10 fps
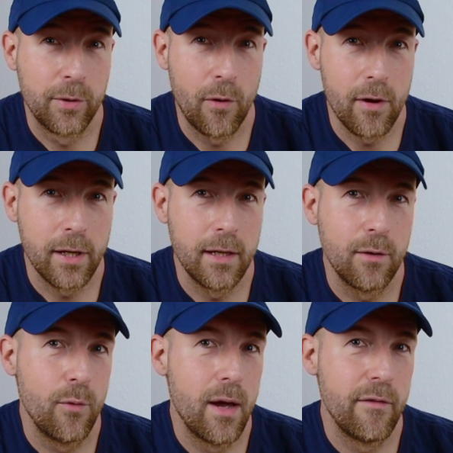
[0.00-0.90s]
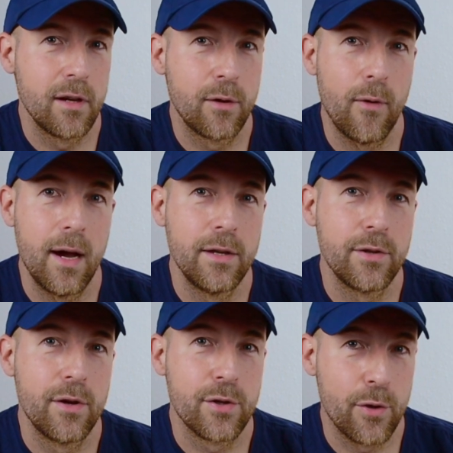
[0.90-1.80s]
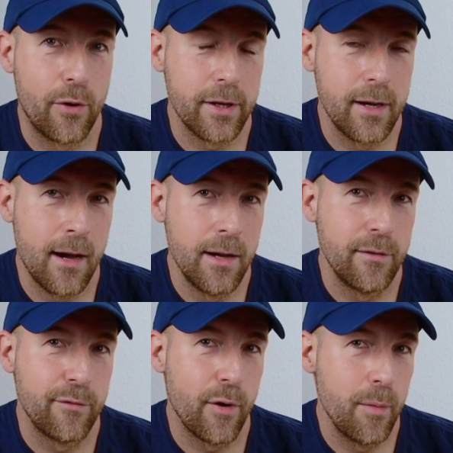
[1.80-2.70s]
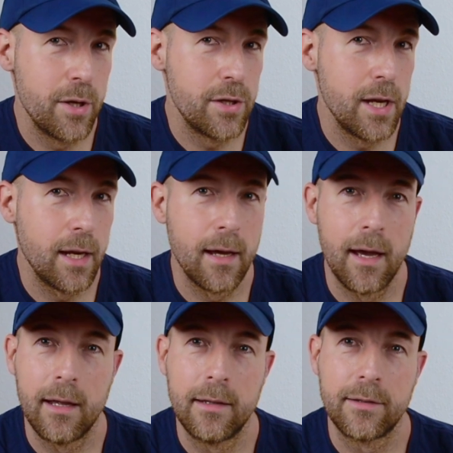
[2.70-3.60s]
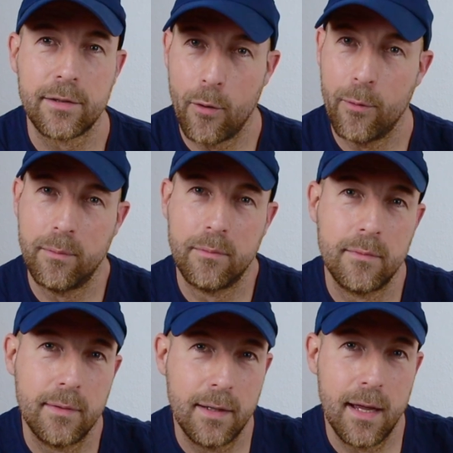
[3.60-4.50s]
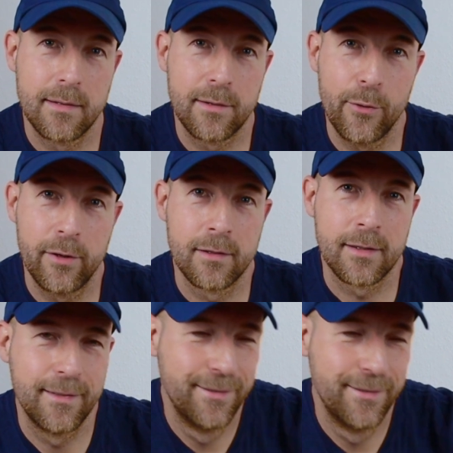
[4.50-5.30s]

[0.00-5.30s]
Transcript: talking. We have a quite short night for imaging, and so let's do this.